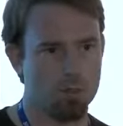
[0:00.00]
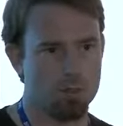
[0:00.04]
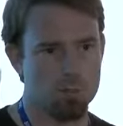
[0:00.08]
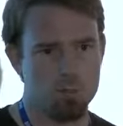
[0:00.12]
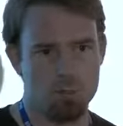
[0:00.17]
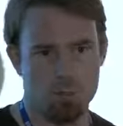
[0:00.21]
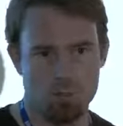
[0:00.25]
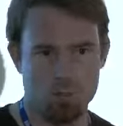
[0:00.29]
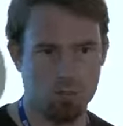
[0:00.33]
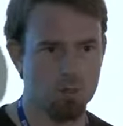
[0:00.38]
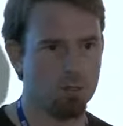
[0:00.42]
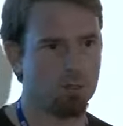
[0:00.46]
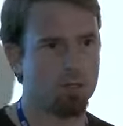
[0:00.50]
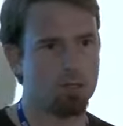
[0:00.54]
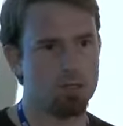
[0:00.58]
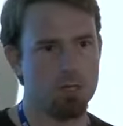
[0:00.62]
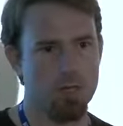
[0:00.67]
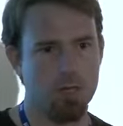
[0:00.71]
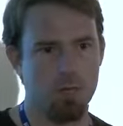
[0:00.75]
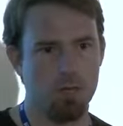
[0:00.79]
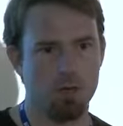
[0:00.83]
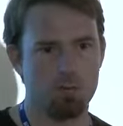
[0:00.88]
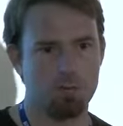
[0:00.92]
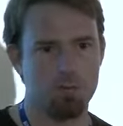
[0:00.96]
It's just going to
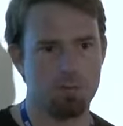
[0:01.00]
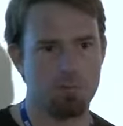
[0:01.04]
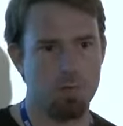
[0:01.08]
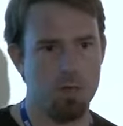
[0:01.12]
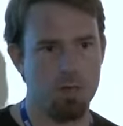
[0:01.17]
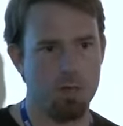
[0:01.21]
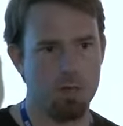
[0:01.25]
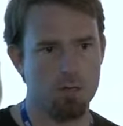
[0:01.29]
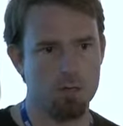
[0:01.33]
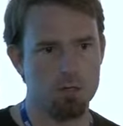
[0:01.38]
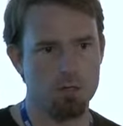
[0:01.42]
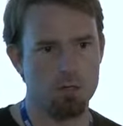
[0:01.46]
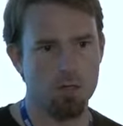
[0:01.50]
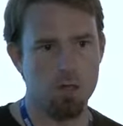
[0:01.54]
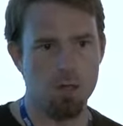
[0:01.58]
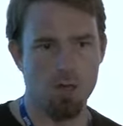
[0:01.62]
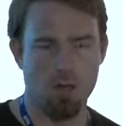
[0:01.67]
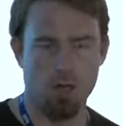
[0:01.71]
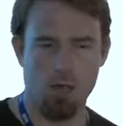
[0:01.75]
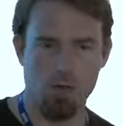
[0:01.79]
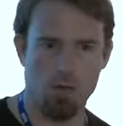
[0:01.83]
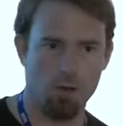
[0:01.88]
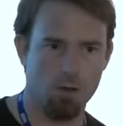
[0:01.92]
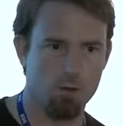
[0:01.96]
take up space,
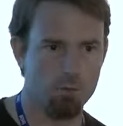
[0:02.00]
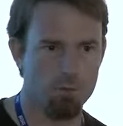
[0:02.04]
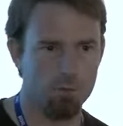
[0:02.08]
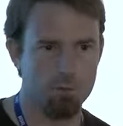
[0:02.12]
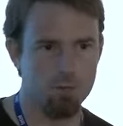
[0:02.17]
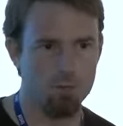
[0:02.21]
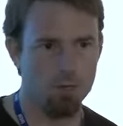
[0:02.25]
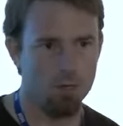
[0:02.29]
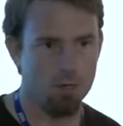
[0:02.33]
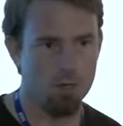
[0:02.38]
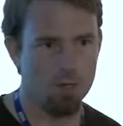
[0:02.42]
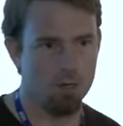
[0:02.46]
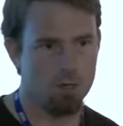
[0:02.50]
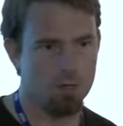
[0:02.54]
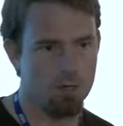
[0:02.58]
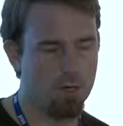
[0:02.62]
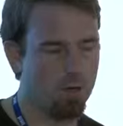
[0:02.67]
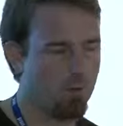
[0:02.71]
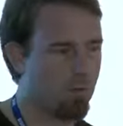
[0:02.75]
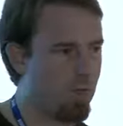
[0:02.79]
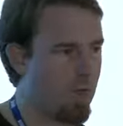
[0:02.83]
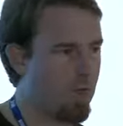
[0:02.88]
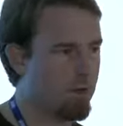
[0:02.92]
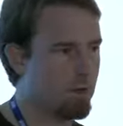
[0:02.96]
and
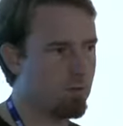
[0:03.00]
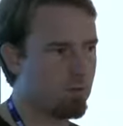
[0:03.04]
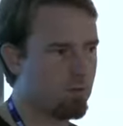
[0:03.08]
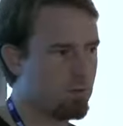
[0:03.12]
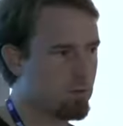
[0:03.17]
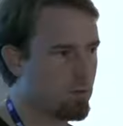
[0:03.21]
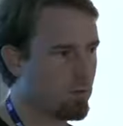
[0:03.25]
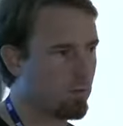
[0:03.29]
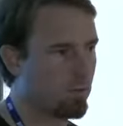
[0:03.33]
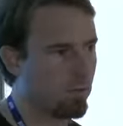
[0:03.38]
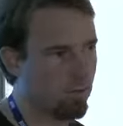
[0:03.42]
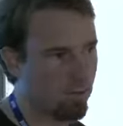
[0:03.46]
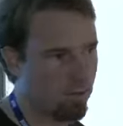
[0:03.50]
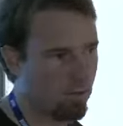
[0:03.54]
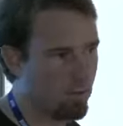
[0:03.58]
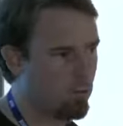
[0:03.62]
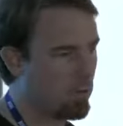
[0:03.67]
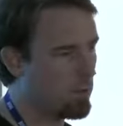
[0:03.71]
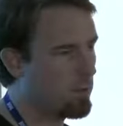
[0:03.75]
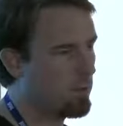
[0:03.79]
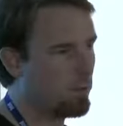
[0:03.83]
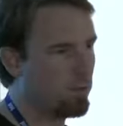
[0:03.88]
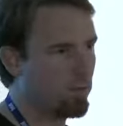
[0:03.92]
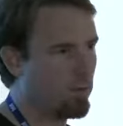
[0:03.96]
that user,
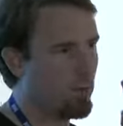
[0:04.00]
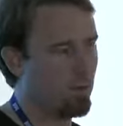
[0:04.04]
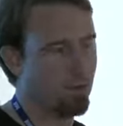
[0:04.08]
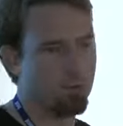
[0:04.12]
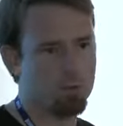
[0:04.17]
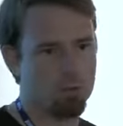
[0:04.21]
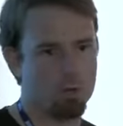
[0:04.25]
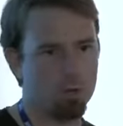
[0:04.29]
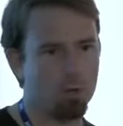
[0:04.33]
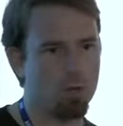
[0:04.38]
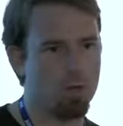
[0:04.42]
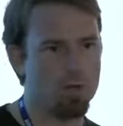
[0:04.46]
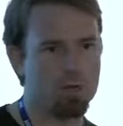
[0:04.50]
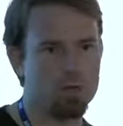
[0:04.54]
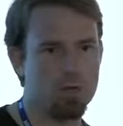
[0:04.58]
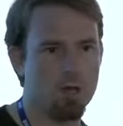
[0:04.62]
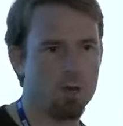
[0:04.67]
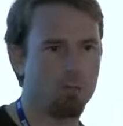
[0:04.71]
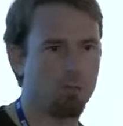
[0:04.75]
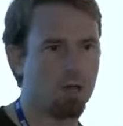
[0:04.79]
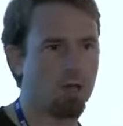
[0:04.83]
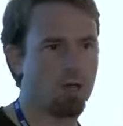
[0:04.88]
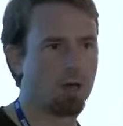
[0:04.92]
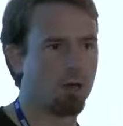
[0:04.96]
it was a
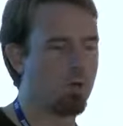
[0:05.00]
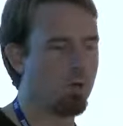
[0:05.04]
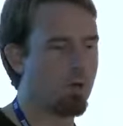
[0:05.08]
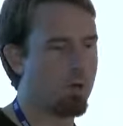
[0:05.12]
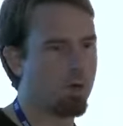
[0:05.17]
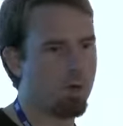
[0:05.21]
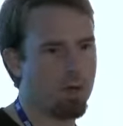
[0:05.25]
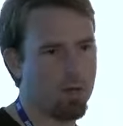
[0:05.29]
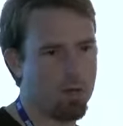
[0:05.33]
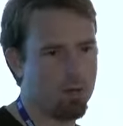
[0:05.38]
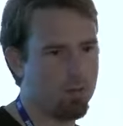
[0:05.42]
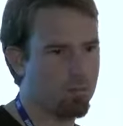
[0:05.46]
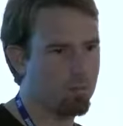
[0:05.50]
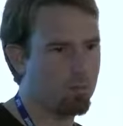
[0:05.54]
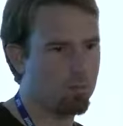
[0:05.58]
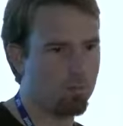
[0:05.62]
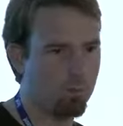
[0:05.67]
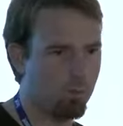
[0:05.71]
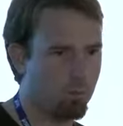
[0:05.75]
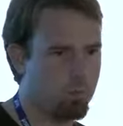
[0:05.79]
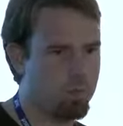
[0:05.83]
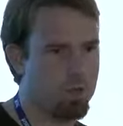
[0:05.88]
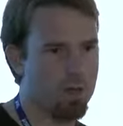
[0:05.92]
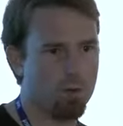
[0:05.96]
one-time kind of query, and
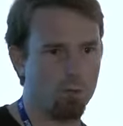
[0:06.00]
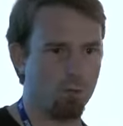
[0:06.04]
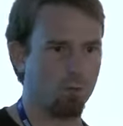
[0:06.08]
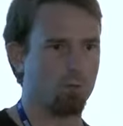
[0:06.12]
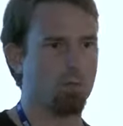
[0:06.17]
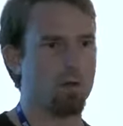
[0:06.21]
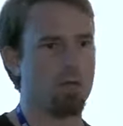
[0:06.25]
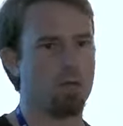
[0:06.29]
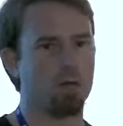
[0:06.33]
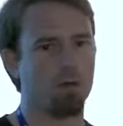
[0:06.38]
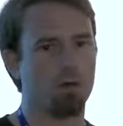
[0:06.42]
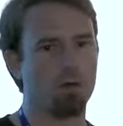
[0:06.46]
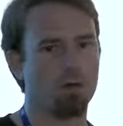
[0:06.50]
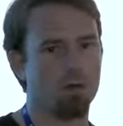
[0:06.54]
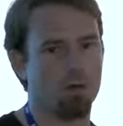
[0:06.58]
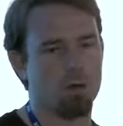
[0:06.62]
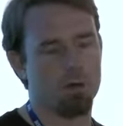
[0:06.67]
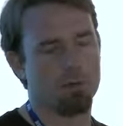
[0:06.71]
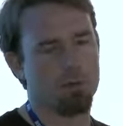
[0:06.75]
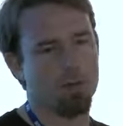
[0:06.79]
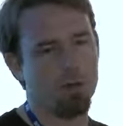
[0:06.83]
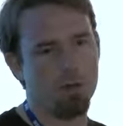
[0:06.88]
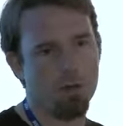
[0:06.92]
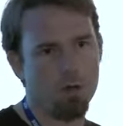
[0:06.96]
we'll be
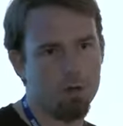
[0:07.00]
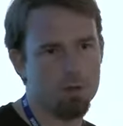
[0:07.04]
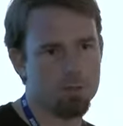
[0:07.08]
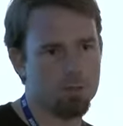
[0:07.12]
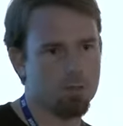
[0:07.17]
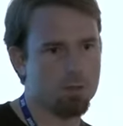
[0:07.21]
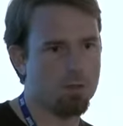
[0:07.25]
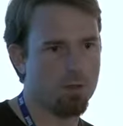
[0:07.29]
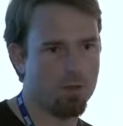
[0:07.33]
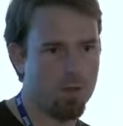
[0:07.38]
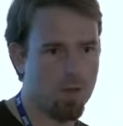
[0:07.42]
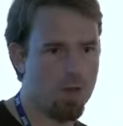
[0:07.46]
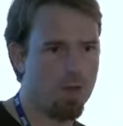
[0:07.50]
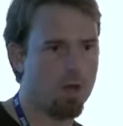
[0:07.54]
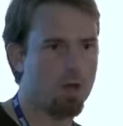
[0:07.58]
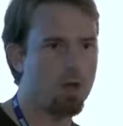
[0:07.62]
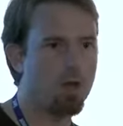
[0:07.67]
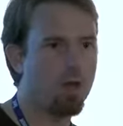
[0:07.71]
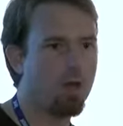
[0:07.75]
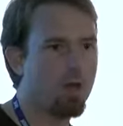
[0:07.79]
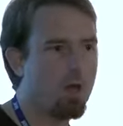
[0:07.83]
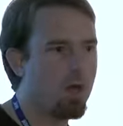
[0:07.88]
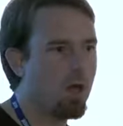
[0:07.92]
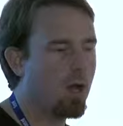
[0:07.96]
incurring the cost of
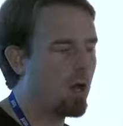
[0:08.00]
that.